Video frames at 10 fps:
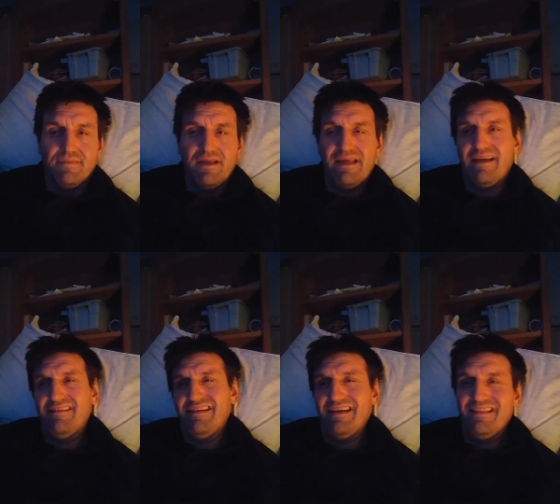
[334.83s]
And like I
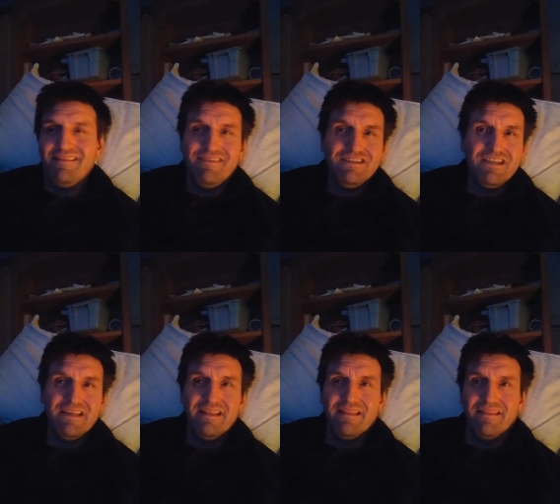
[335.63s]
say,
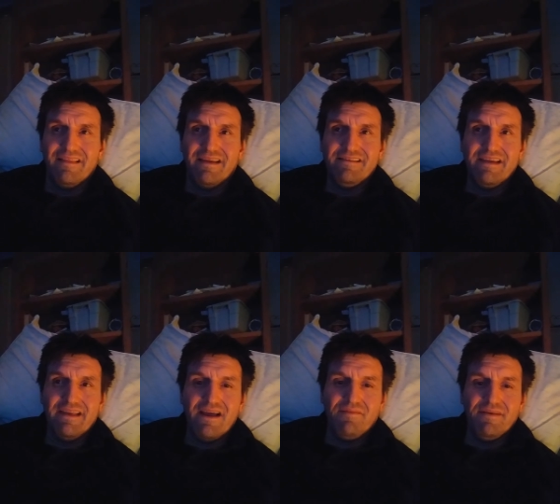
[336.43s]
eventually they, they get
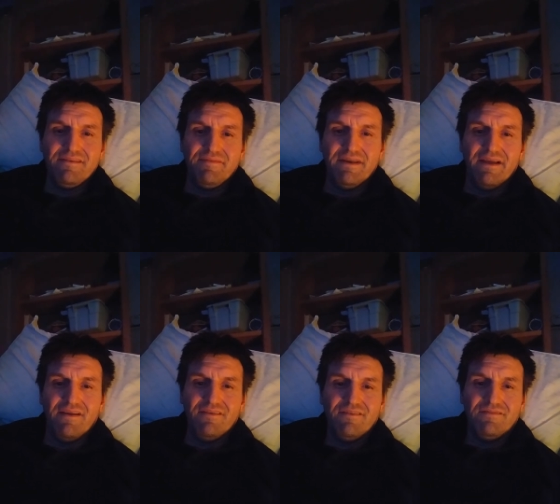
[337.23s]
taken out by somebody
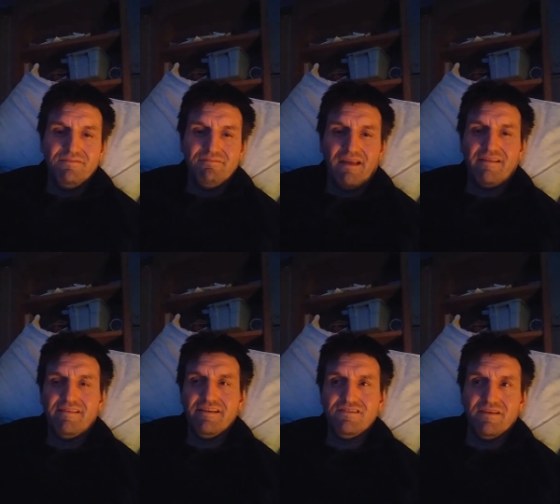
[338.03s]
else.
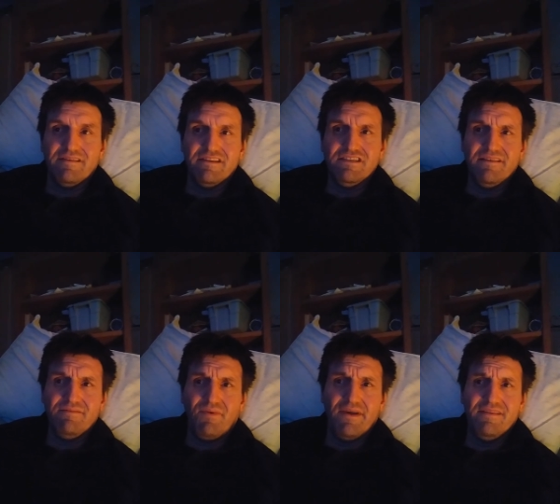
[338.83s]
Existential
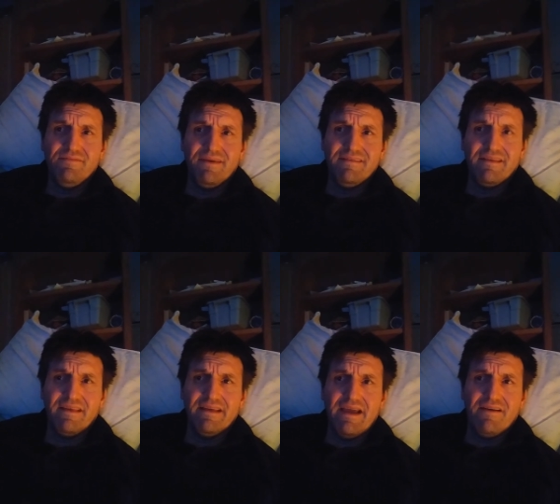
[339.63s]
existence voice basically
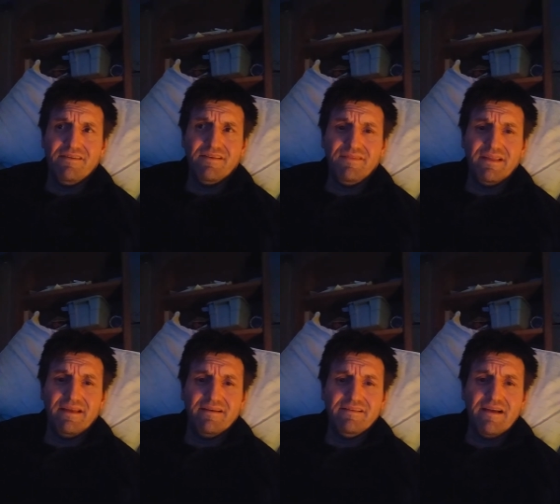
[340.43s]
encounters something
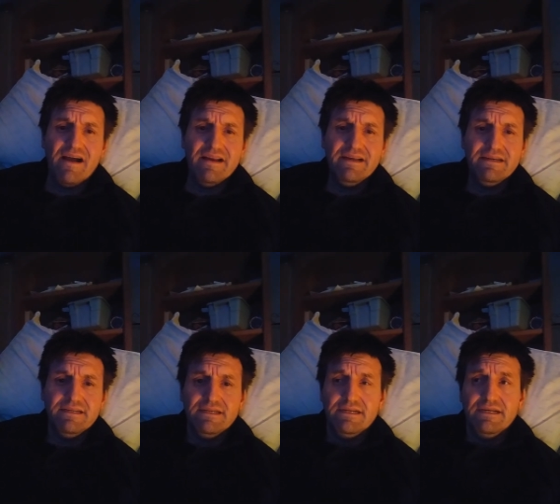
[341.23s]
that is a god
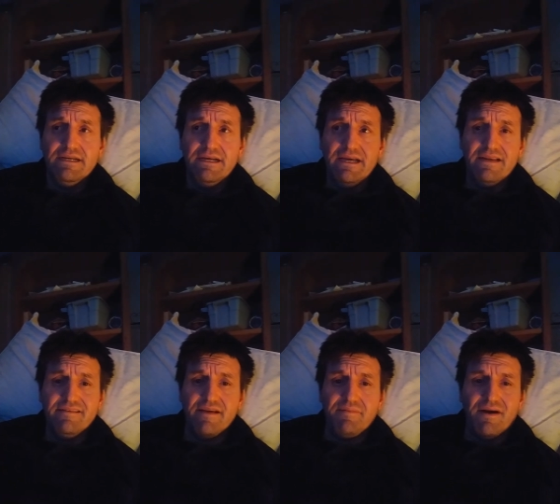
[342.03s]
and
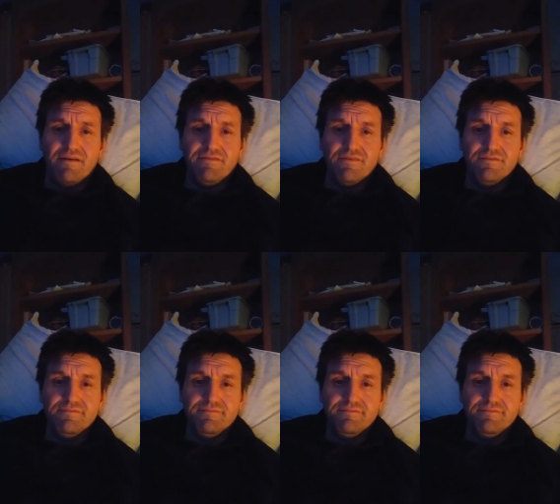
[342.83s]
is that powerful.